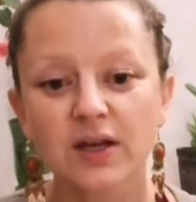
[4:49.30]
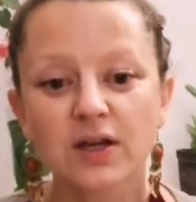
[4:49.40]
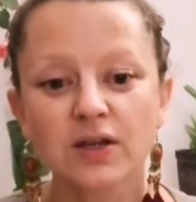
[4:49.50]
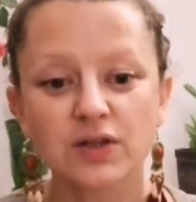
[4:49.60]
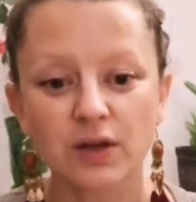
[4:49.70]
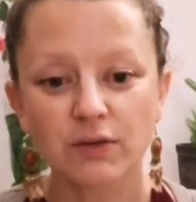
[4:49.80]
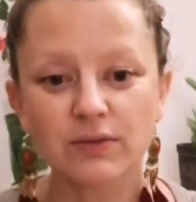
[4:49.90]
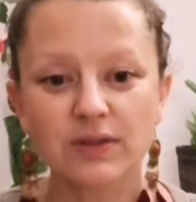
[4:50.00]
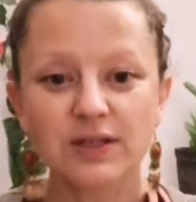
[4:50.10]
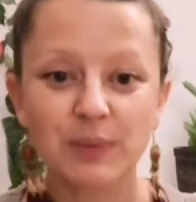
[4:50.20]

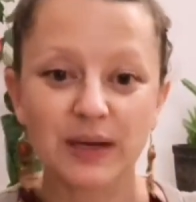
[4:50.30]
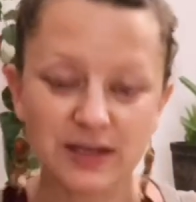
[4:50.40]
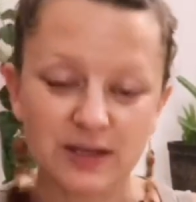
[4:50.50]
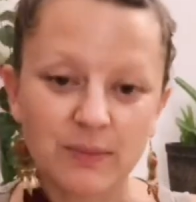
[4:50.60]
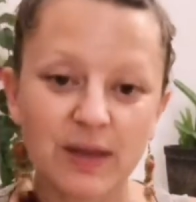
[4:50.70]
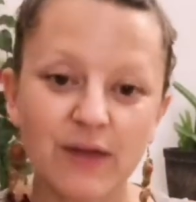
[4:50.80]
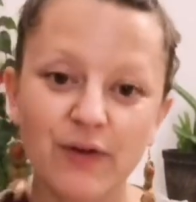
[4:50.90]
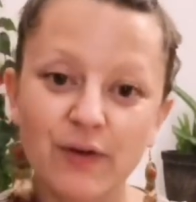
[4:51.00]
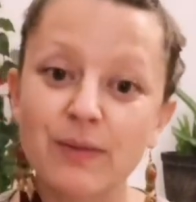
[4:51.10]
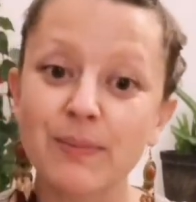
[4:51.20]
Don't speak to them if they're
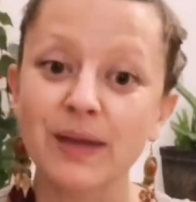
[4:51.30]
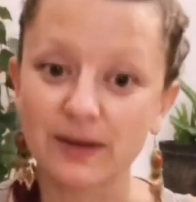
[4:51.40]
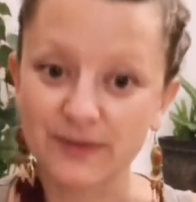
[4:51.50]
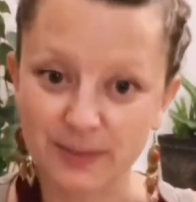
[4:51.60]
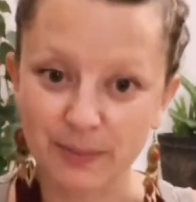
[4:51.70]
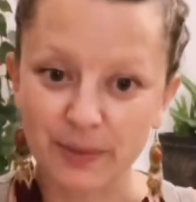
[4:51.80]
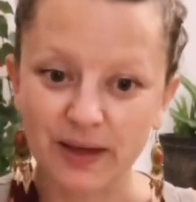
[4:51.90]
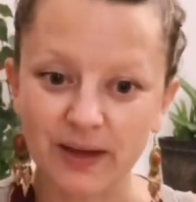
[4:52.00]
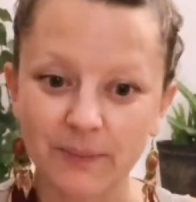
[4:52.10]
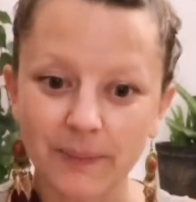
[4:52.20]
in the middle of something.